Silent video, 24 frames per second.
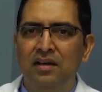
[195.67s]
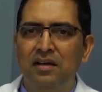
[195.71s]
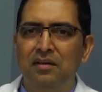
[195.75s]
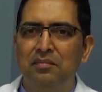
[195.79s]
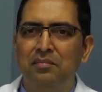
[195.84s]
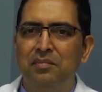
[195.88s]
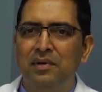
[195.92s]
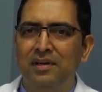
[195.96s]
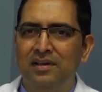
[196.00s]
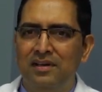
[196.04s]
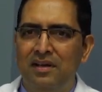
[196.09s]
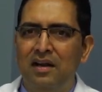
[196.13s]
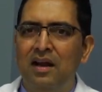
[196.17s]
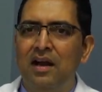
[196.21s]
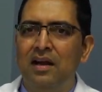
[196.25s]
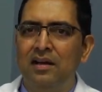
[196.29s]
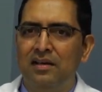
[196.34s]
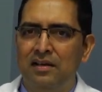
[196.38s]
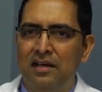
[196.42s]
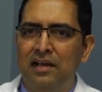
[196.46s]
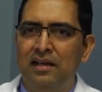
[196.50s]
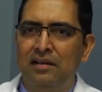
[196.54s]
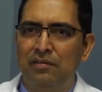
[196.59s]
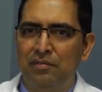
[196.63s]
And at the
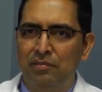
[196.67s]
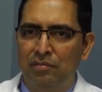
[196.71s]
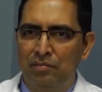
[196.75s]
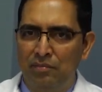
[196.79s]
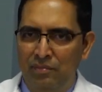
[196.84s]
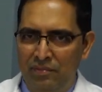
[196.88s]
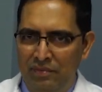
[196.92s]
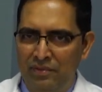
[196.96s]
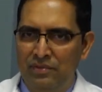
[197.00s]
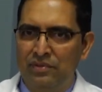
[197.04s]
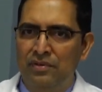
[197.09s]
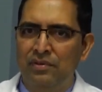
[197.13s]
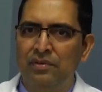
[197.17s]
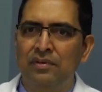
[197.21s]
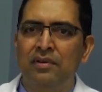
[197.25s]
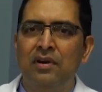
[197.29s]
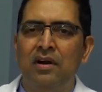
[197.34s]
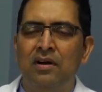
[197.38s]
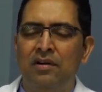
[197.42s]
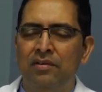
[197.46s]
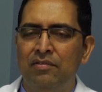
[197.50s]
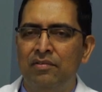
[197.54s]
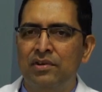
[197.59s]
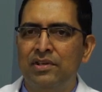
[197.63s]
same time, they will
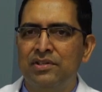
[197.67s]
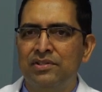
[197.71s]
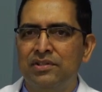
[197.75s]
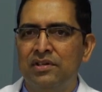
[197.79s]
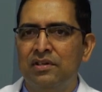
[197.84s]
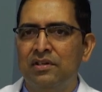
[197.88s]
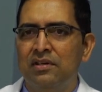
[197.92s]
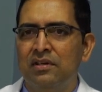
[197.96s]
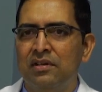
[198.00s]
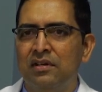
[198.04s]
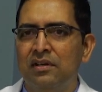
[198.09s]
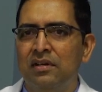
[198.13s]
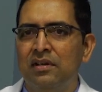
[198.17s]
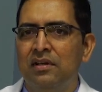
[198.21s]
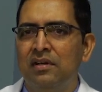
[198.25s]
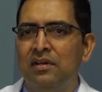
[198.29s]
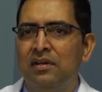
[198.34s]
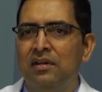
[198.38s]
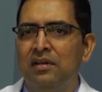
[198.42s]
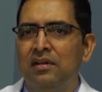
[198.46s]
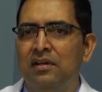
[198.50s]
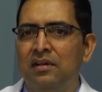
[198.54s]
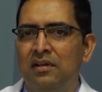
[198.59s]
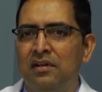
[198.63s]
have
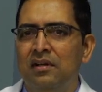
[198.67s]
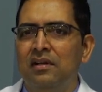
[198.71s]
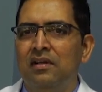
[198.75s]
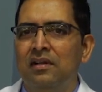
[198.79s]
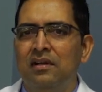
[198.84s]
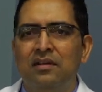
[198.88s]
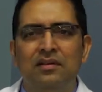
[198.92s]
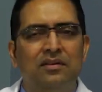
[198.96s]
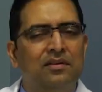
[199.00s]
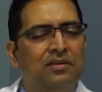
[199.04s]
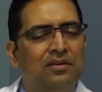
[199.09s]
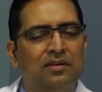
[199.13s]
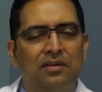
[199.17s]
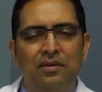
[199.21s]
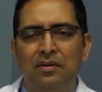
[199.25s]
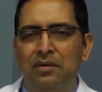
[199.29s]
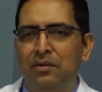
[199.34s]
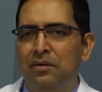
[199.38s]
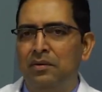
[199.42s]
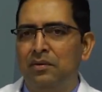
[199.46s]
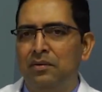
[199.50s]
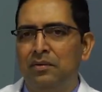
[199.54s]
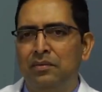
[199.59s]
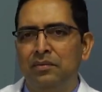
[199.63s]

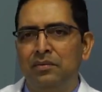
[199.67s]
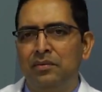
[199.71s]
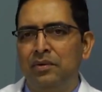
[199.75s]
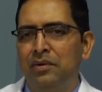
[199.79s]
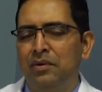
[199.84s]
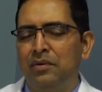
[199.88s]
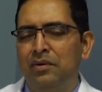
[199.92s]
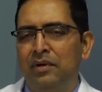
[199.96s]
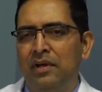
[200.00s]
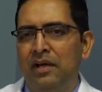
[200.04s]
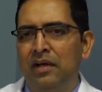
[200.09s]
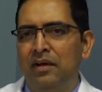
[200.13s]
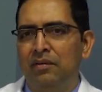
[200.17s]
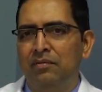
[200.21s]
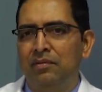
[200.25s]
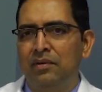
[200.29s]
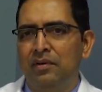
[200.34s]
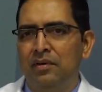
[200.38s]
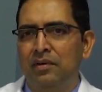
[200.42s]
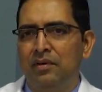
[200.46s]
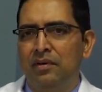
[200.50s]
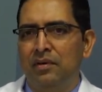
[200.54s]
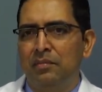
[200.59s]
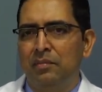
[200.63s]
a
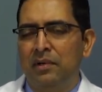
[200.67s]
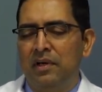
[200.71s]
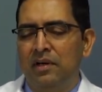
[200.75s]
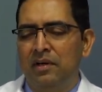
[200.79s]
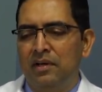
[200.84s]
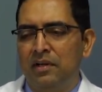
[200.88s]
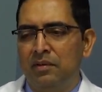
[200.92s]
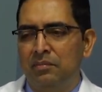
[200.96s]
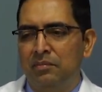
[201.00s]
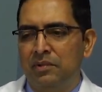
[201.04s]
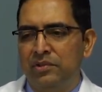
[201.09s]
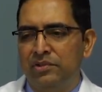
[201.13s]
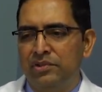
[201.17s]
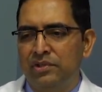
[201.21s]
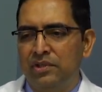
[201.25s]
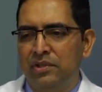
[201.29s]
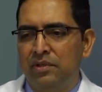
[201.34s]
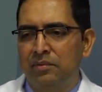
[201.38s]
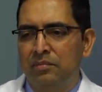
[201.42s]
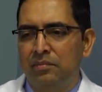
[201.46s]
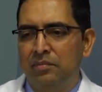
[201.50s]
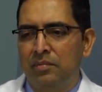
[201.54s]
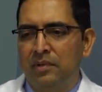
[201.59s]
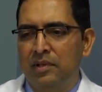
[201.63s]
choice to
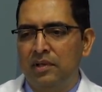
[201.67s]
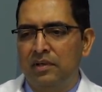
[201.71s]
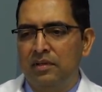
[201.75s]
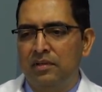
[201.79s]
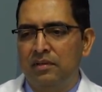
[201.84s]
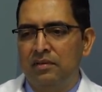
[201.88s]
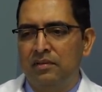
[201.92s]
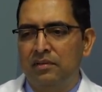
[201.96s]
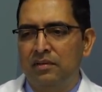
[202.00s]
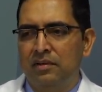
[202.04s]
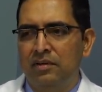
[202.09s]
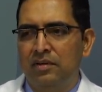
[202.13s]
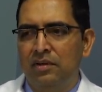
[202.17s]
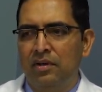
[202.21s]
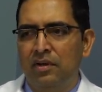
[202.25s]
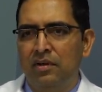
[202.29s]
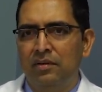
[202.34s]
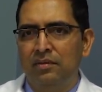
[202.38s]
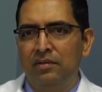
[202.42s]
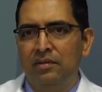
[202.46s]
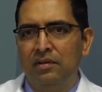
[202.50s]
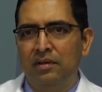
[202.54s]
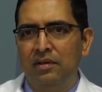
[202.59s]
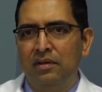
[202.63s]
participate in support
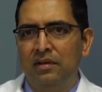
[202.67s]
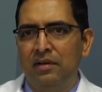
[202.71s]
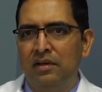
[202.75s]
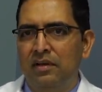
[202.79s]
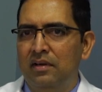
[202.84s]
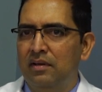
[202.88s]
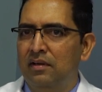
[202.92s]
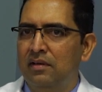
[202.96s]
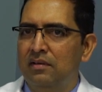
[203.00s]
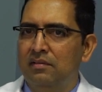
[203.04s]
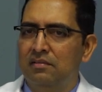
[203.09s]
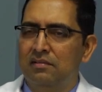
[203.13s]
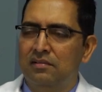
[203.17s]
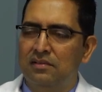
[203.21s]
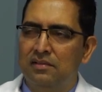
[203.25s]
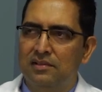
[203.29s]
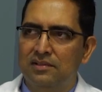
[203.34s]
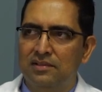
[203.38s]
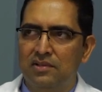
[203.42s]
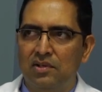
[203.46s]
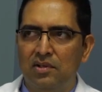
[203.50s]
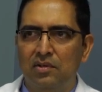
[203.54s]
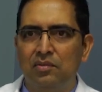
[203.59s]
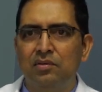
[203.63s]
groups wherein they
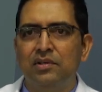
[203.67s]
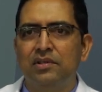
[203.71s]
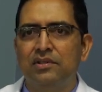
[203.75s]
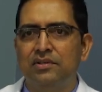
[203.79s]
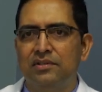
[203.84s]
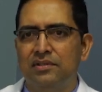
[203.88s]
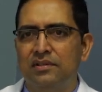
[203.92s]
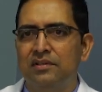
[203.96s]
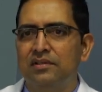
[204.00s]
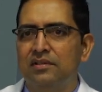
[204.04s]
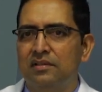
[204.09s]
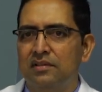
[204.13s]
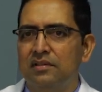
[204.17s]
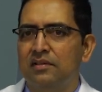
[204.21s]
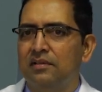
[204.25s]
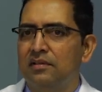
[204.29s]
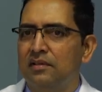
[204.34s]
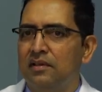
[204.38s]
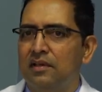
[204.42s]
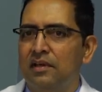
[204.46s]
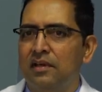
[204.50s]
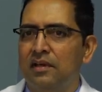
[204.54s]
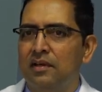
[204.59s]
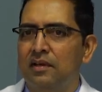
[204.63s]
will meet the
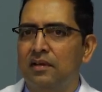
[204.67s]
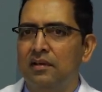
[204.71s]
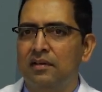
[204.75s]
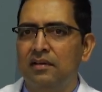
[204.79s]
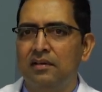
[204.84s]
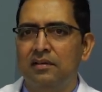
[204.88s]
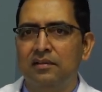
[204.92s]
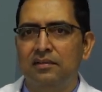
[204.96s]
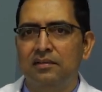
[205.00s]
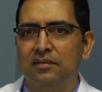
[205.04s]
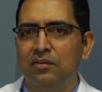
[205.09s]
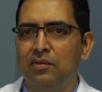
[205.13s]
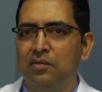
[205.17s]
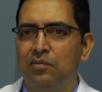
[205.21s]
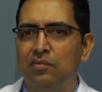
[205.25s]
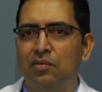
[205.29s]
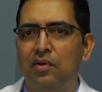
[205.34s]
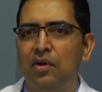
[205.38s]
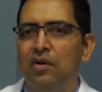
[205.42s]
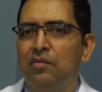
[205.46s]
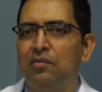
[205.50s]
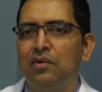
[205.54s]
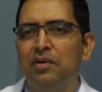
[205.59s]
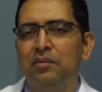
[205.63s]
patients who have had
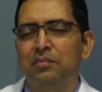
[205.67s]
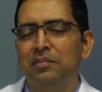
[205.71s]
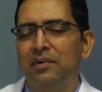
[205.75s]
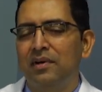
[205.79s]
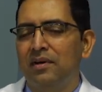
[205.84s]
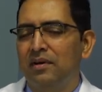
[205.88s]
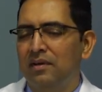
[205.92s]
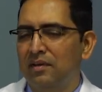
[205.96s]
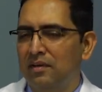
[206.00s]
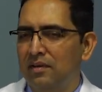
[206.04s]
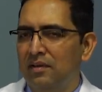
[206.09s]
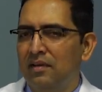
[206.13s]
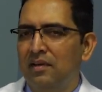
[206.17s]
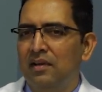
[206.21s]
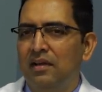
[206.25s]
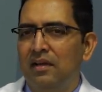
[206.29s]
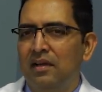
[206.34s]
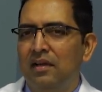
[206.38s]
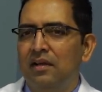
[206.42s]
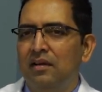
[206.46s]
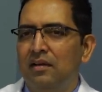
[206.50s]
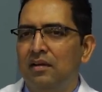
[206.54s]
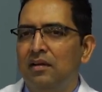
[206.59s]
similar surgeries